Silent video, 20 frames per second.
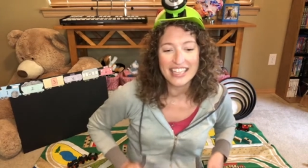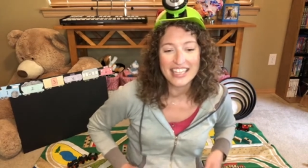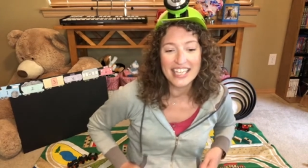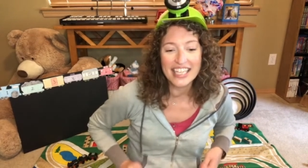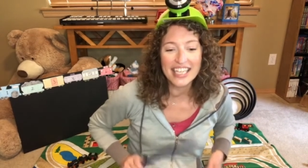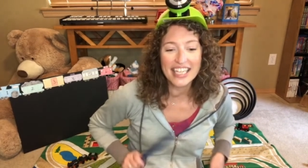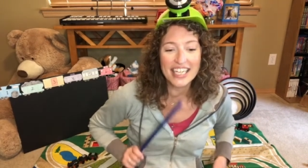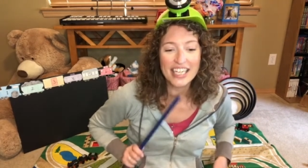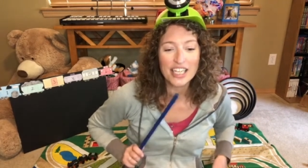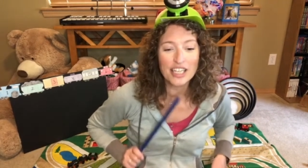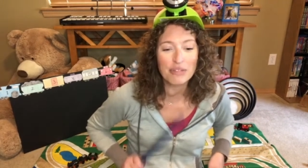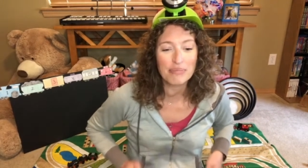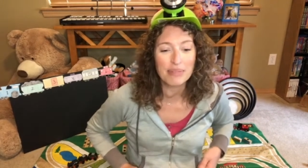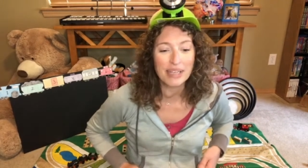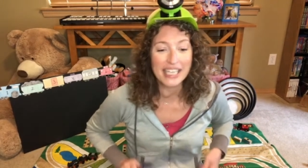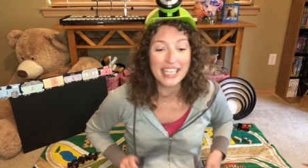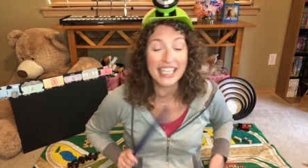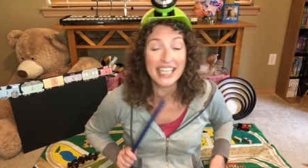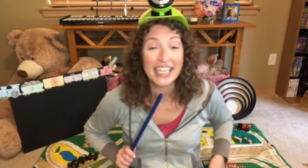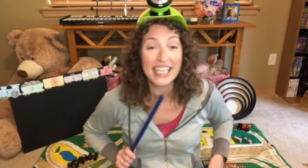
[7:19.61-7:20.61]
little
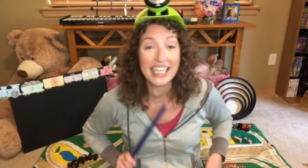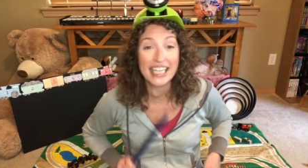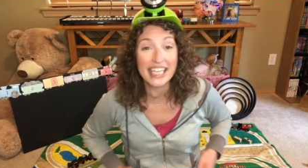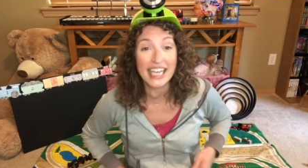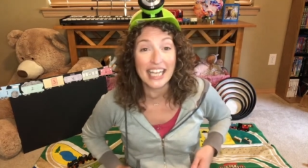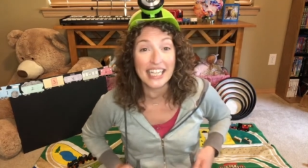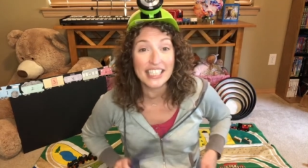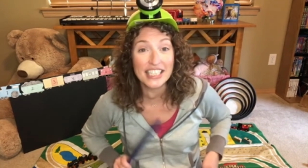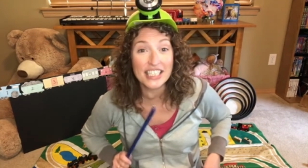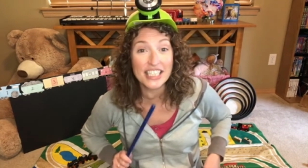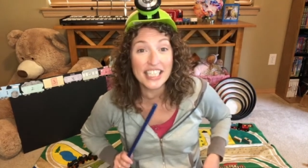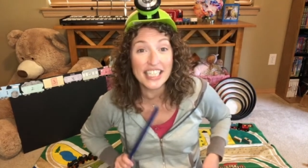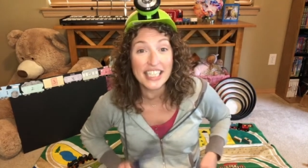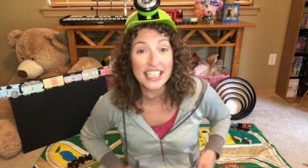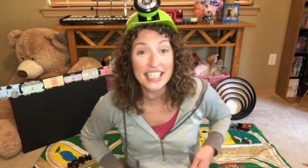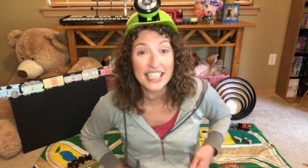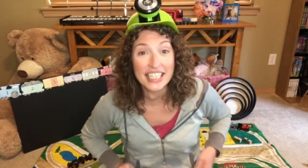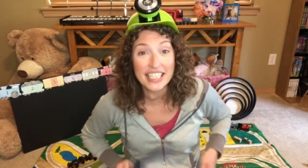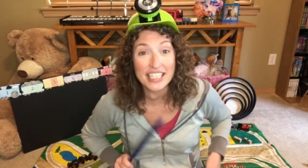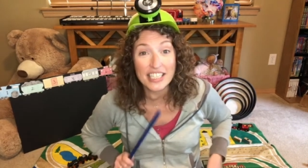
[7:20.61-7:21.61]
pinky
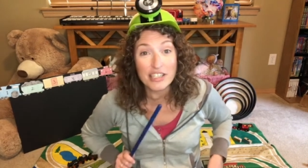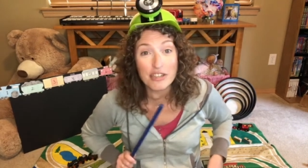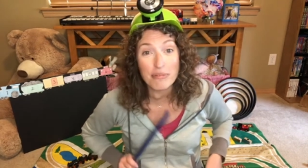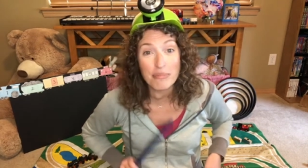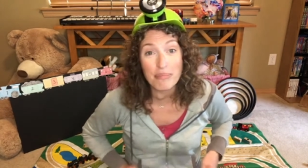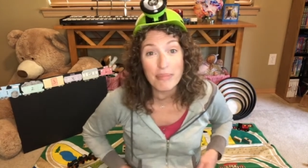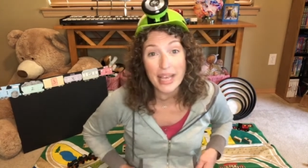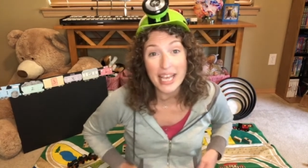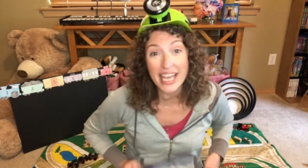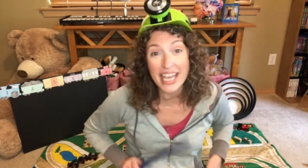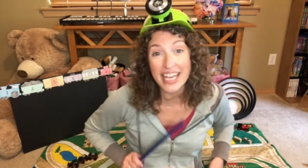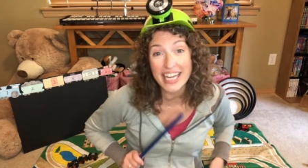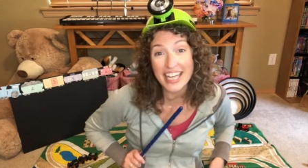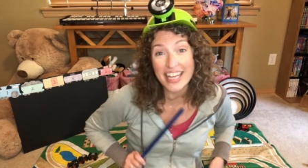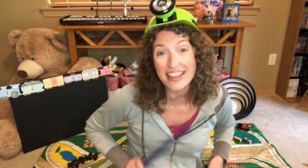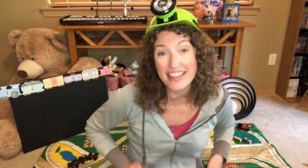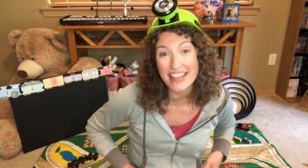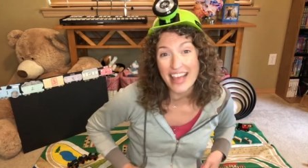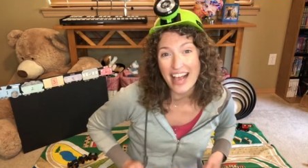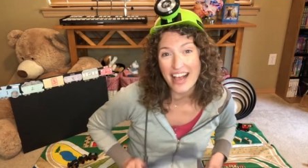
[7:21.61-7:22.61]
engine made
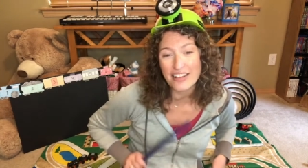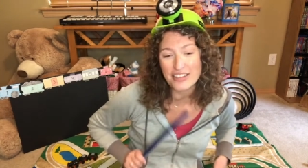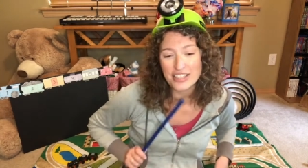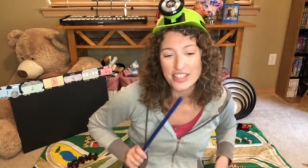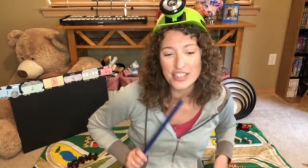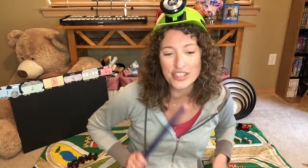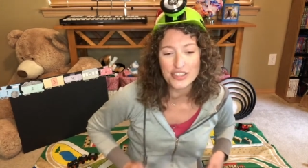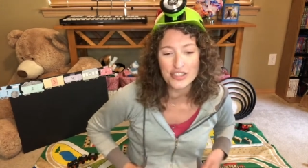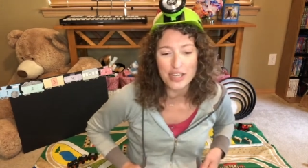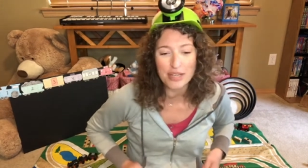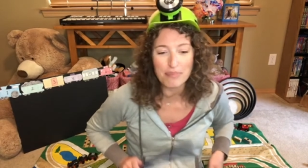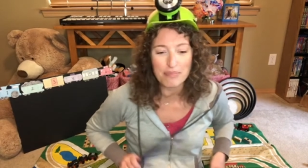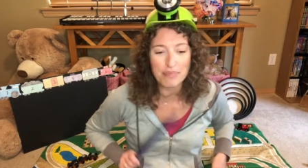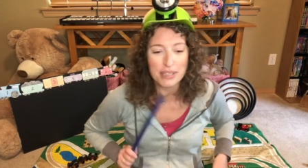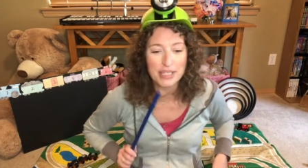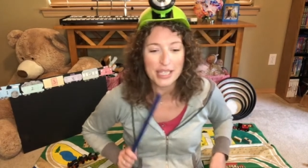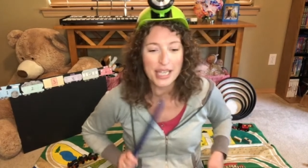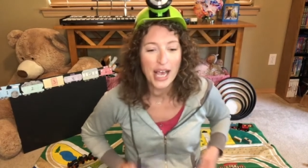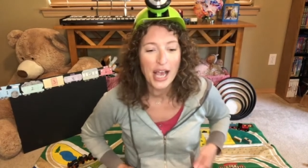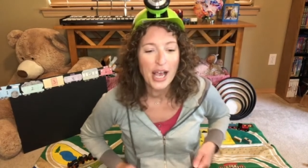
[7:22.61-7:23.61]
a thousand
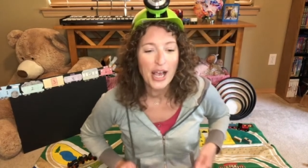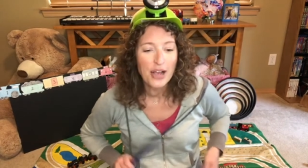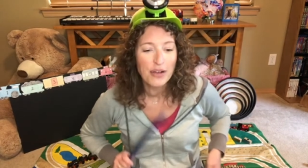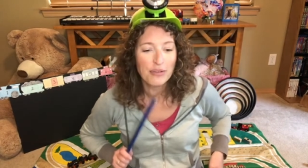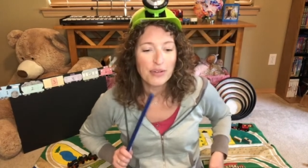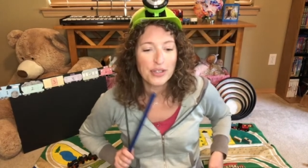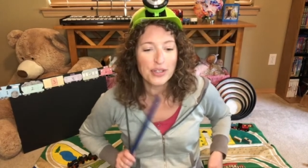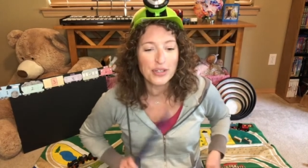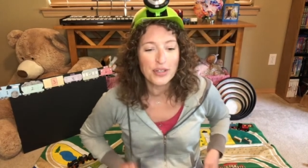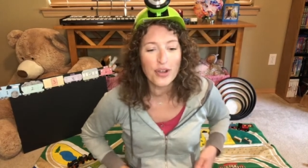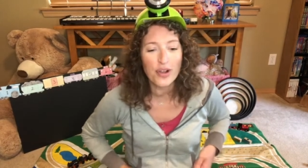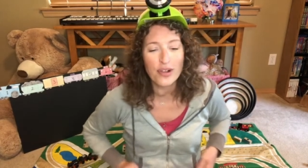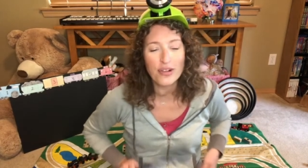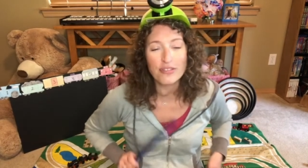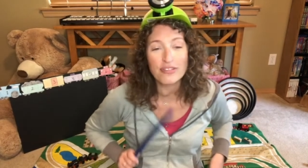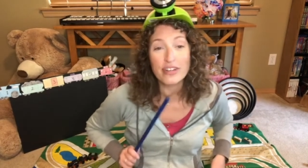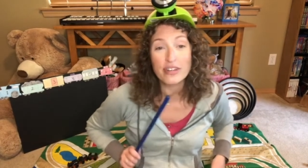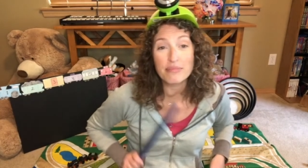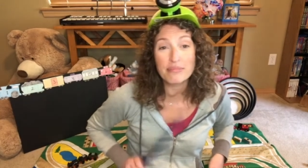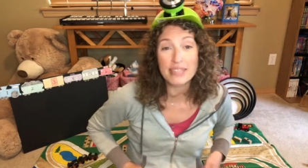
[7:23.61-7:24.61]
trips with coal
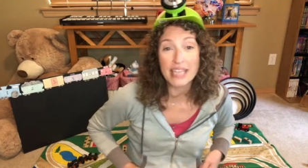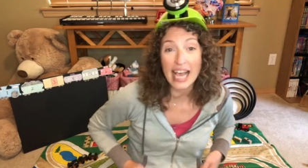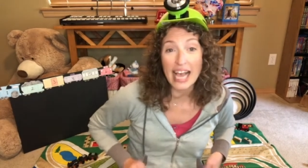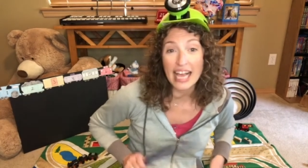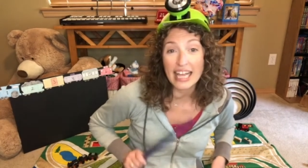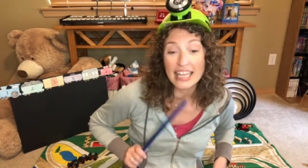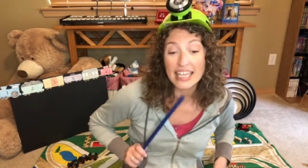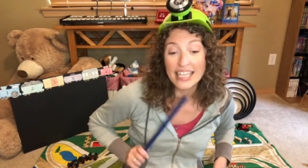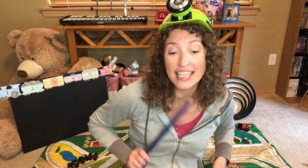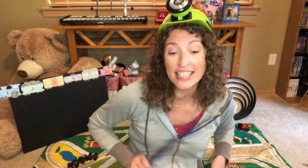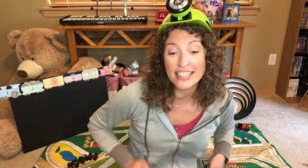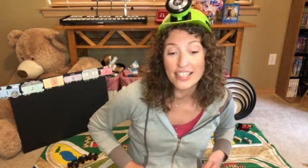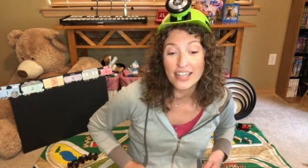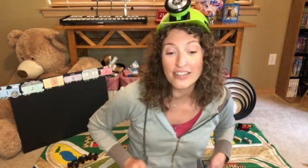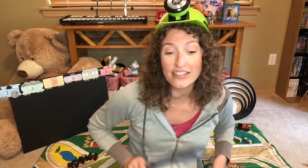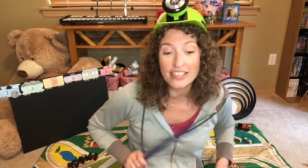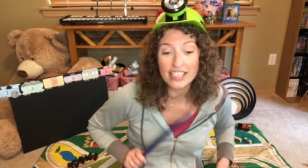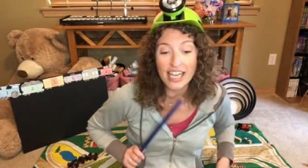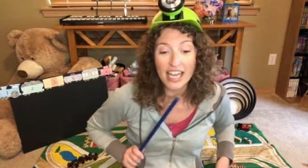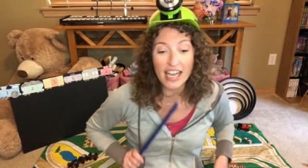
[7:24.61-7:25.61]
from
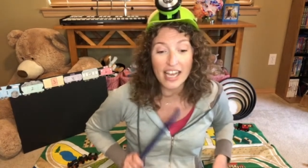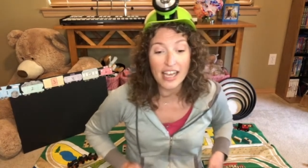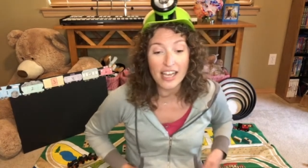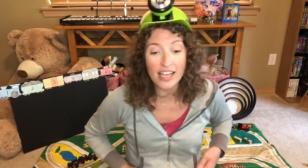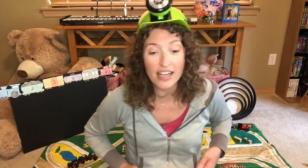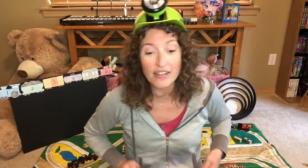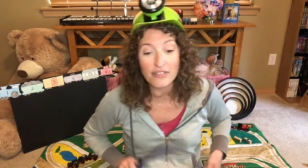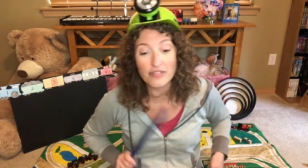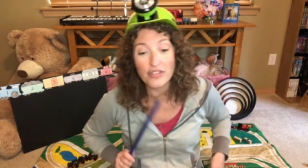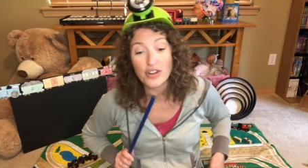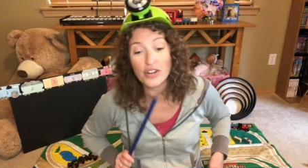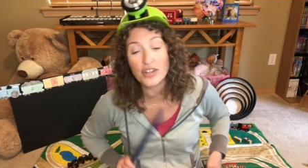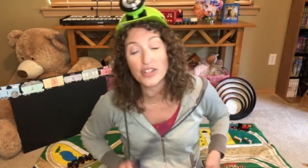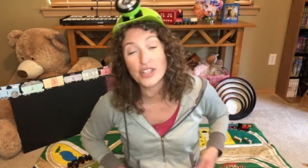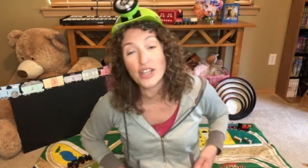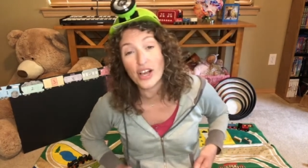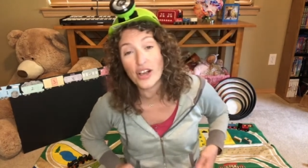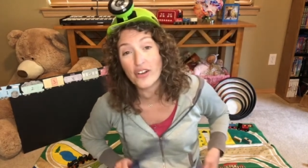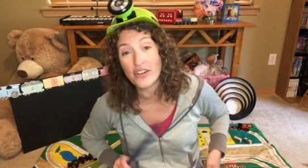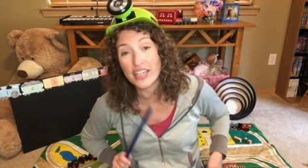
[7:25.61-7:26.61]
Caledonia for
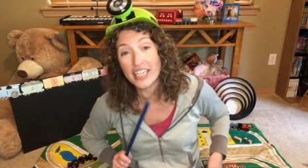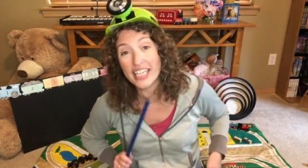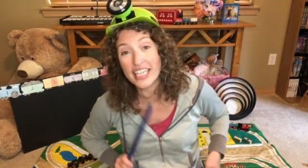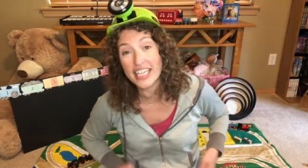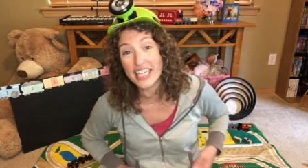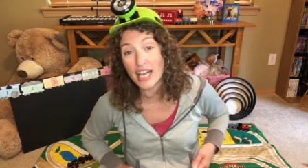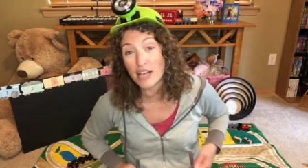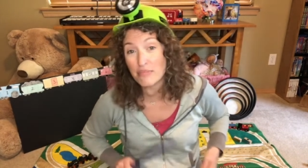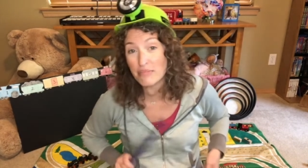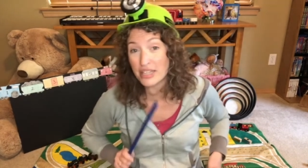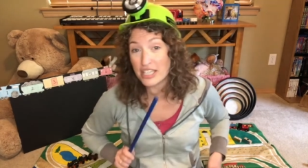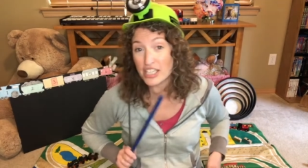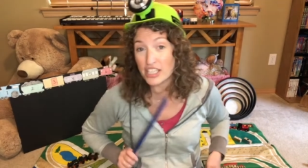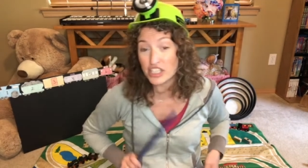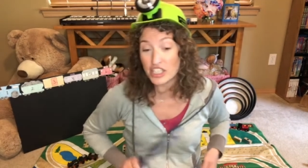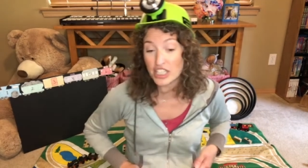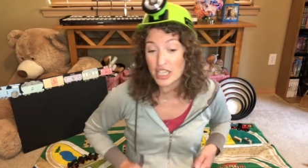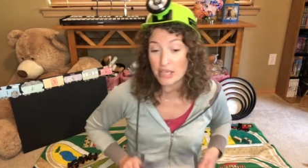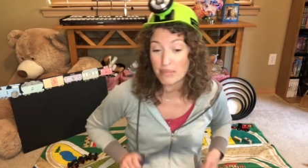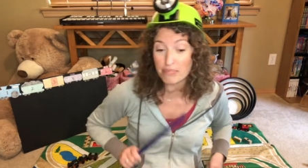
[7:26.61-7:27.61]
loading up the
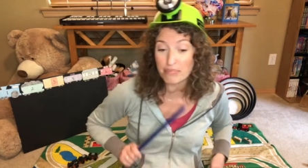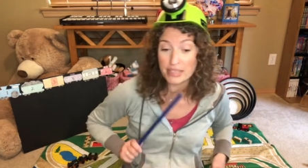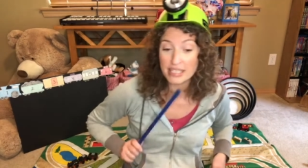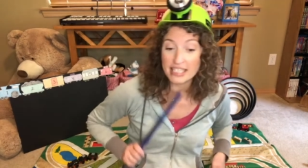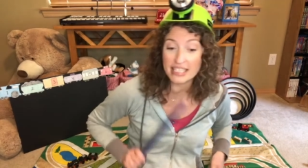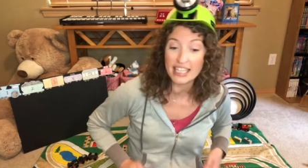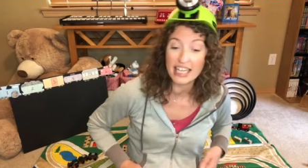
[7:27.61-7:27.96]
ships.